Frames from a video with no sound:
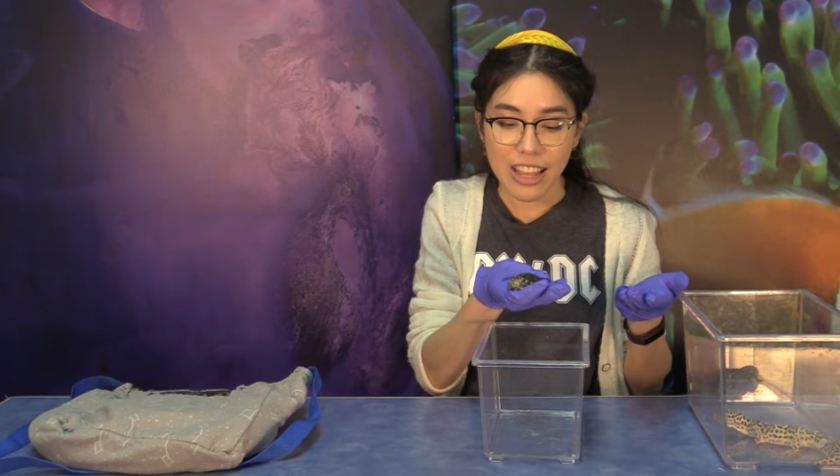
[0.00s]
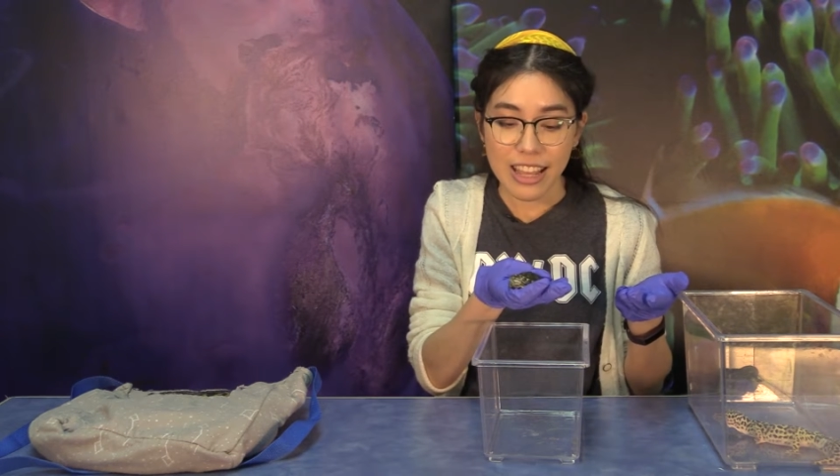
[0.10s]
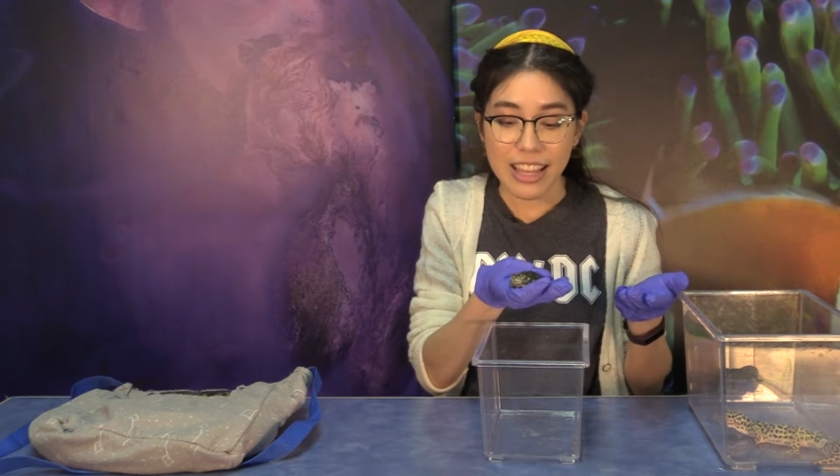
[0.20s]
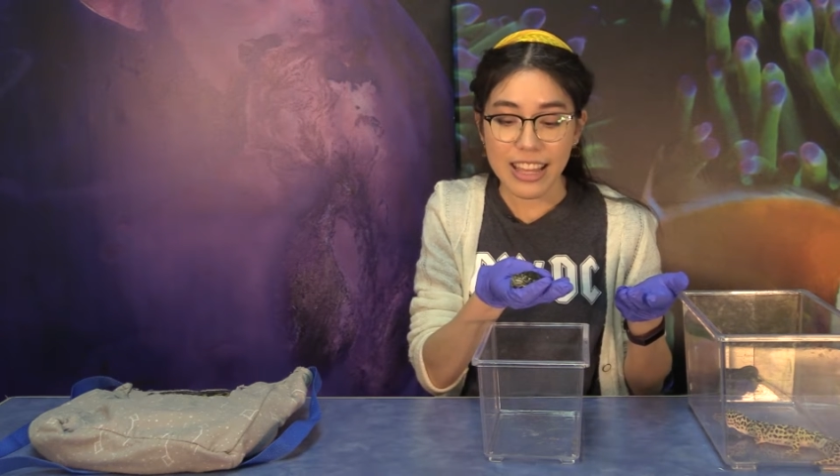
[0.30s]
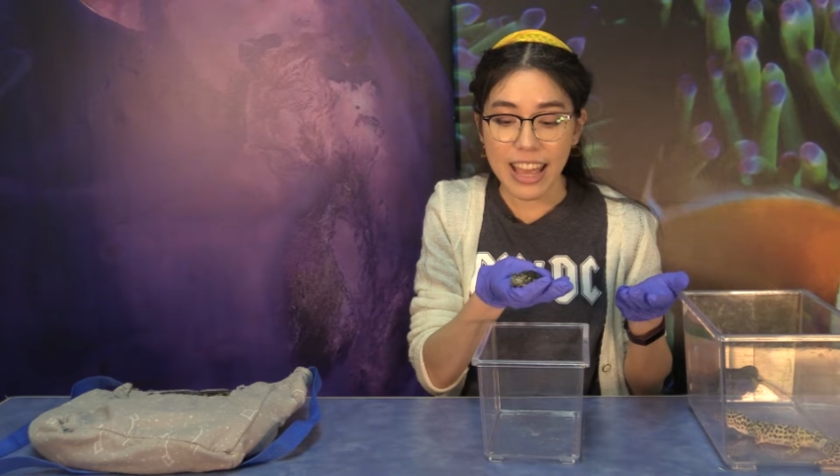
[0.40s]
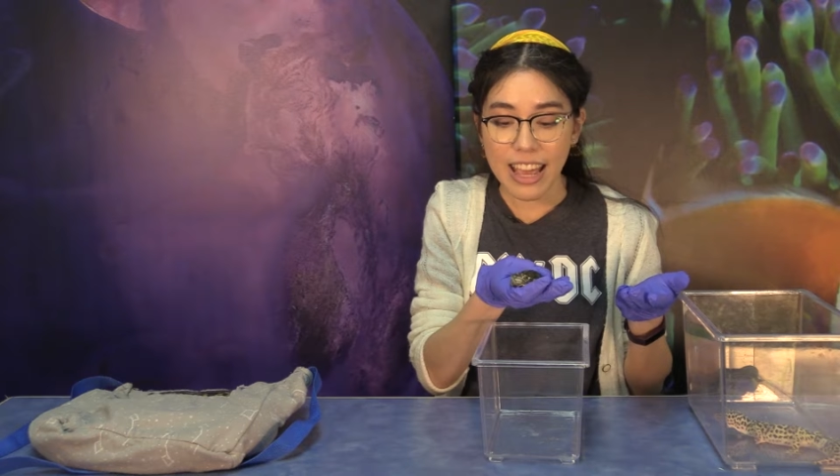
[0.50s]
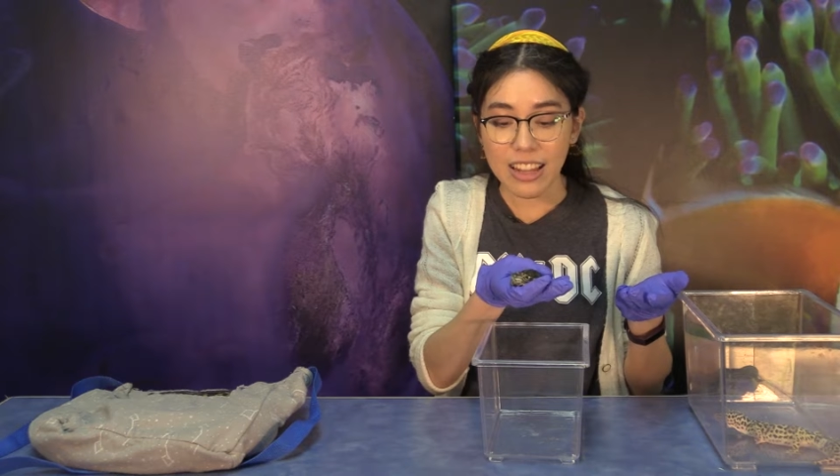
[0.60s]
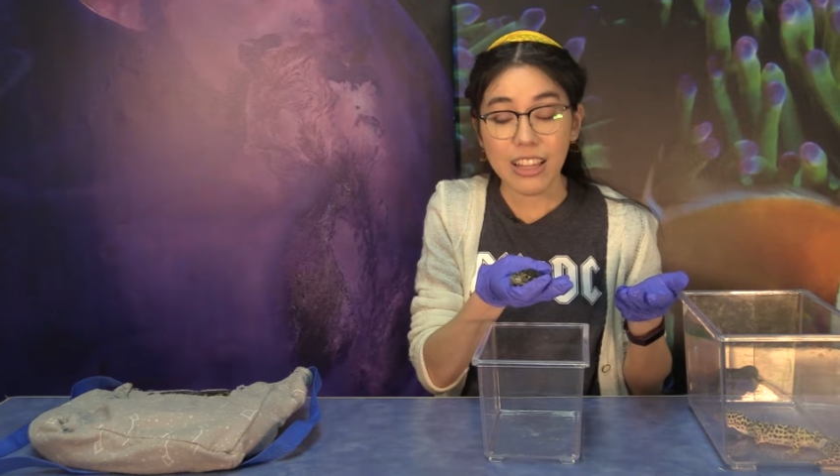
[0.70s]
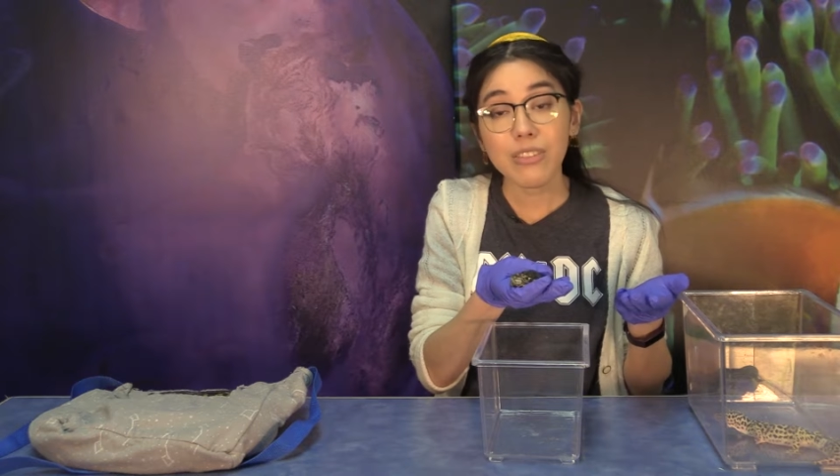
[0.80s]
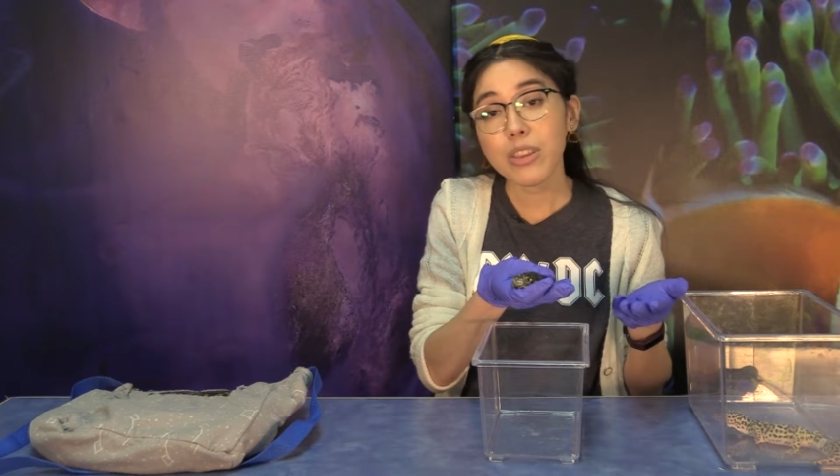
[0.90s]
he can
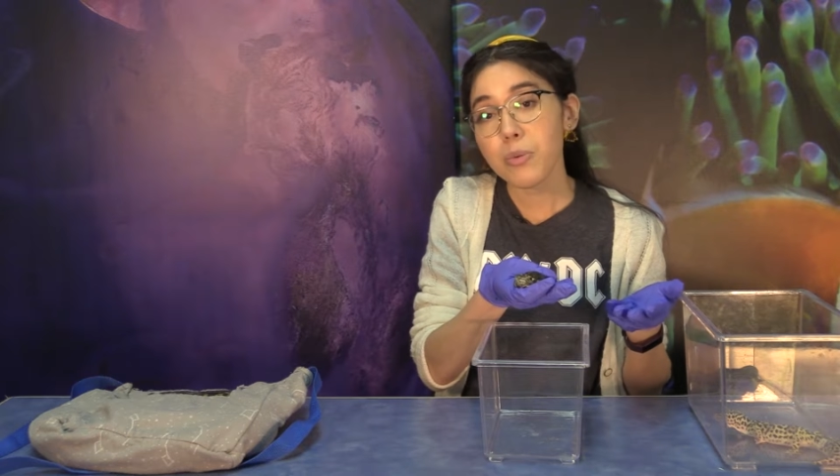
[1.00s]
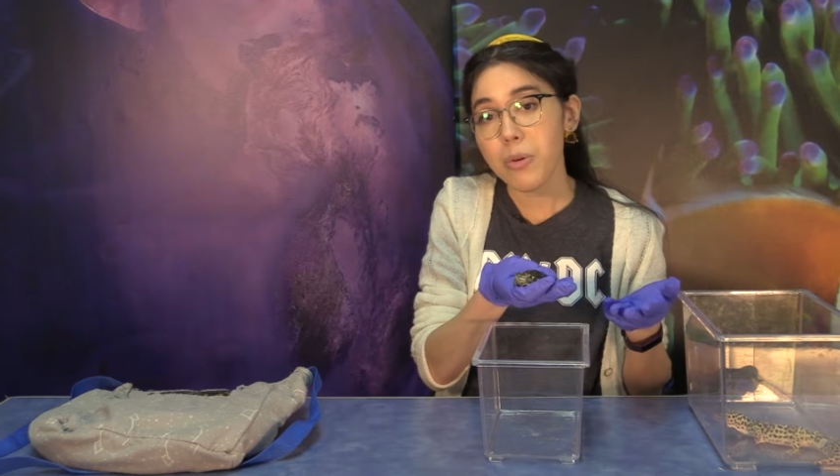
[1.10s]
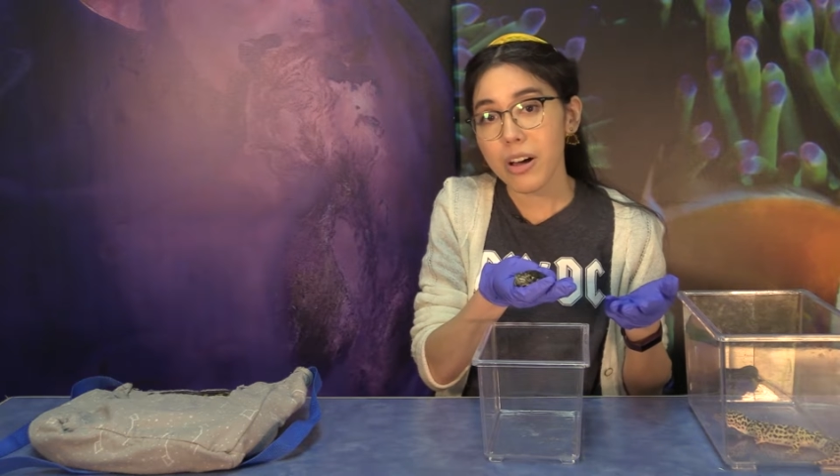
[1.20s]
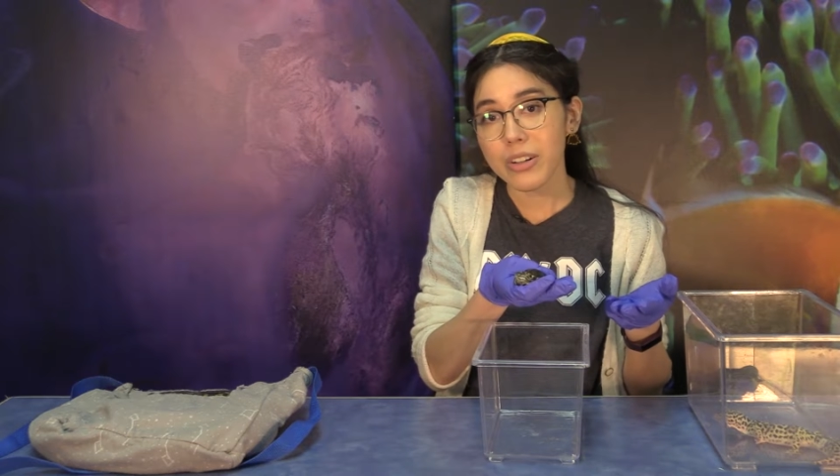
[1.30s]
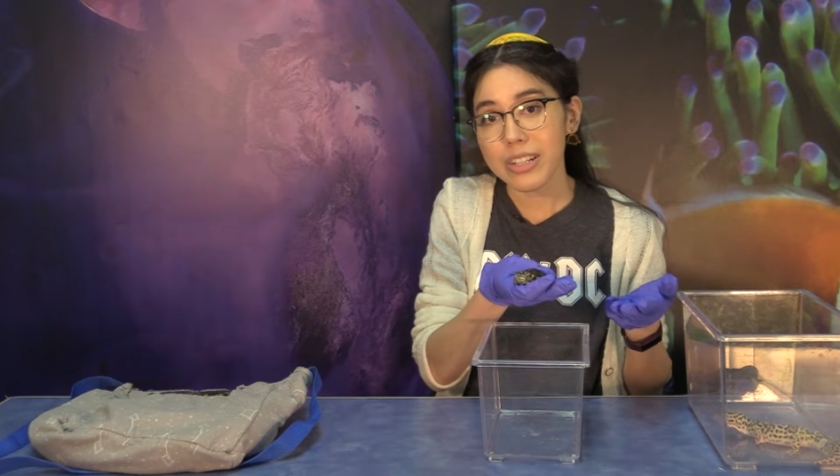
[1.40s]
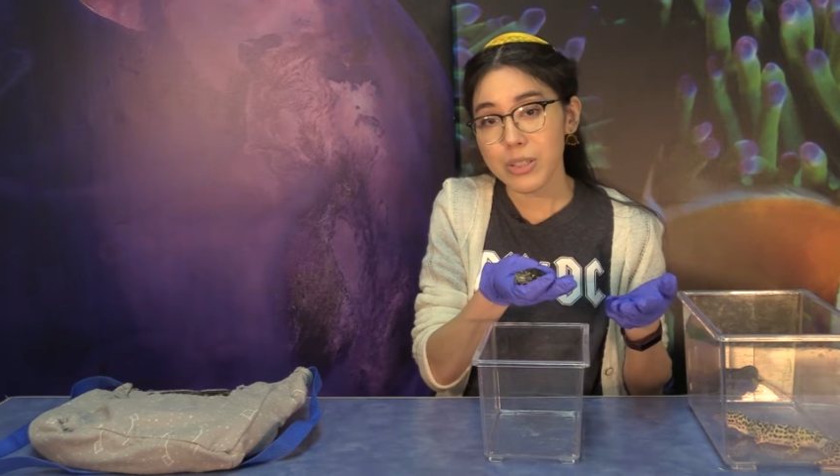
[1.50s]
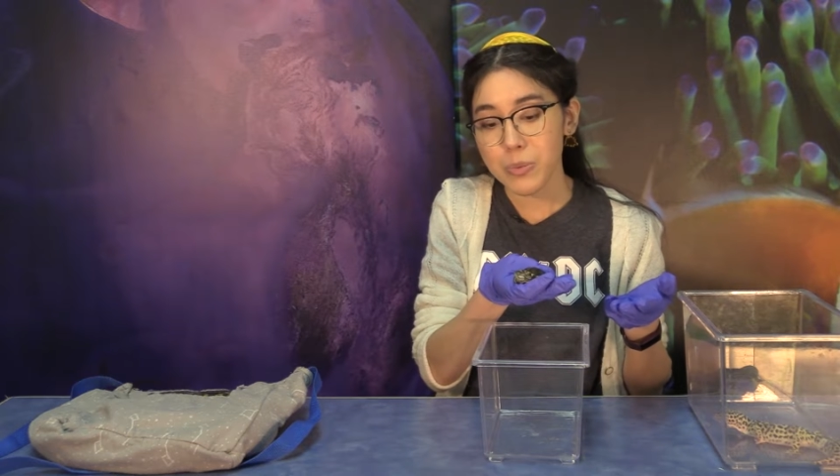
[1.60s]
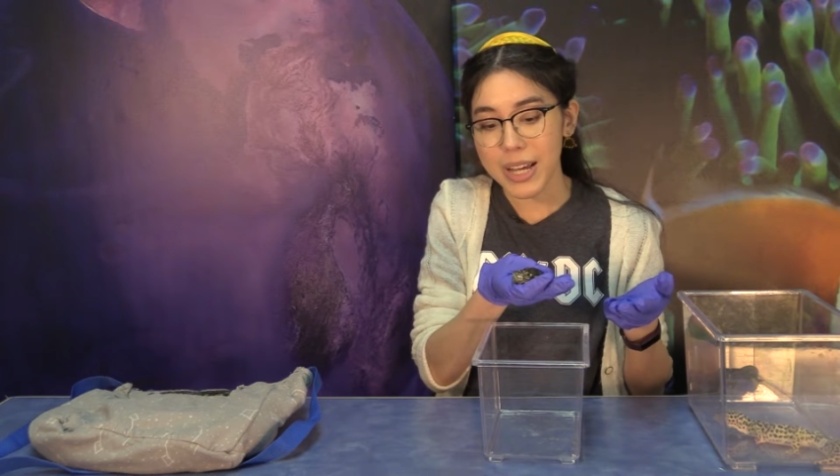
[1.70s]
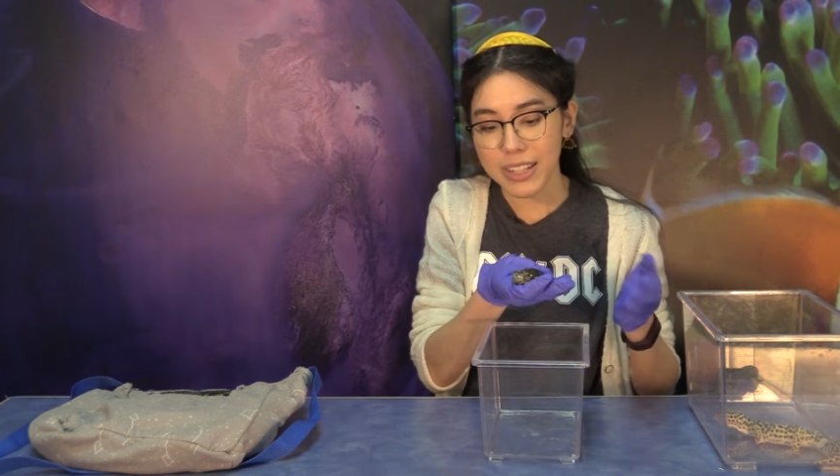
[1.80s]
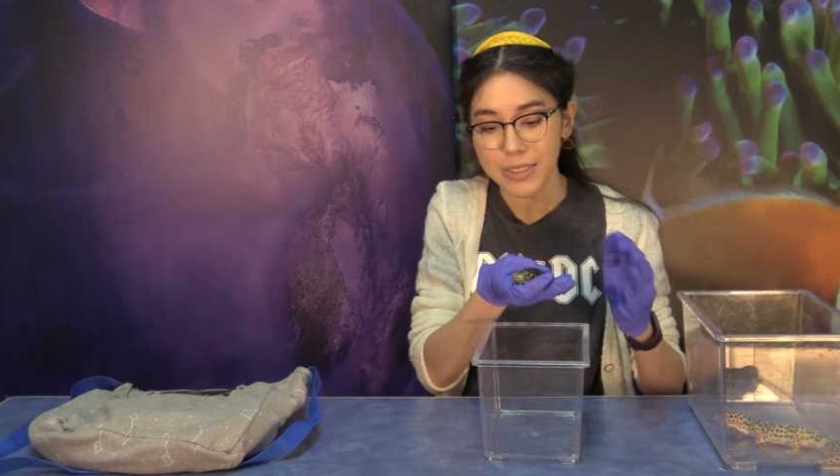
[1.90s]
live in the water as
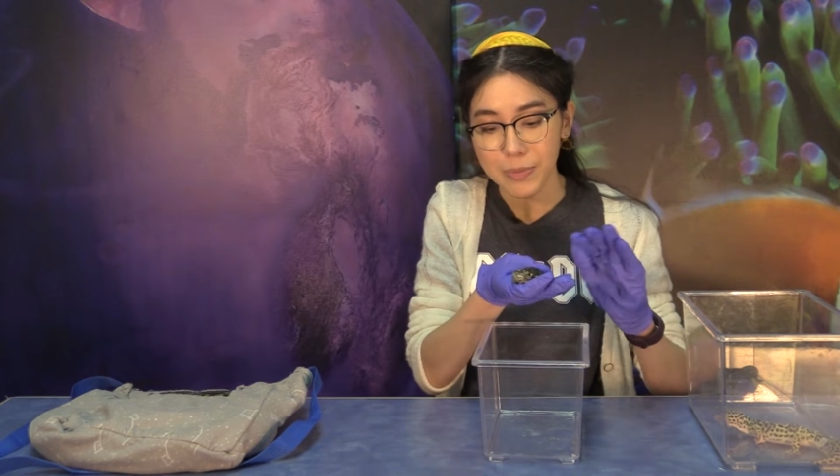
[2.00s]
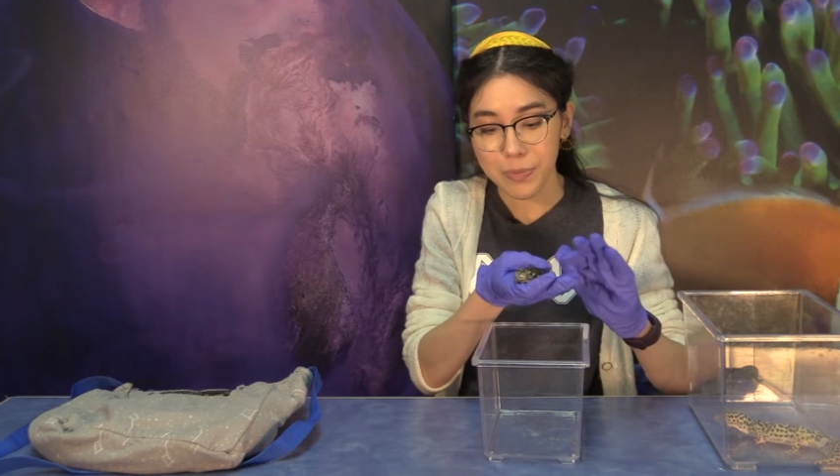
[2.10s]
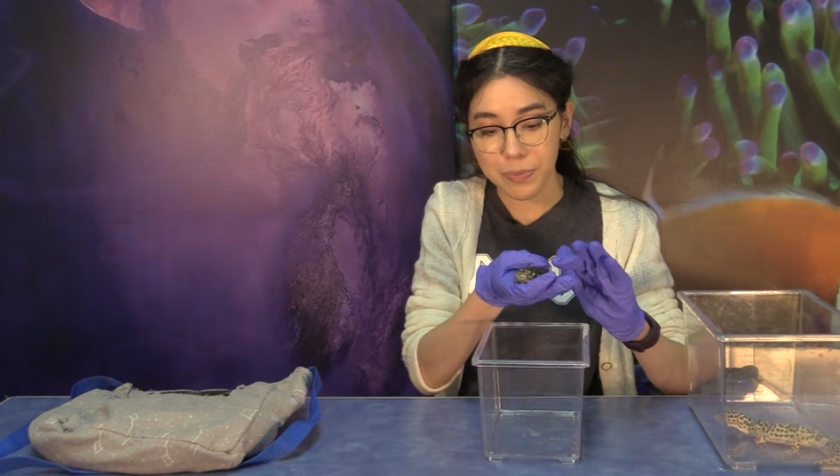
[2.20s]
well.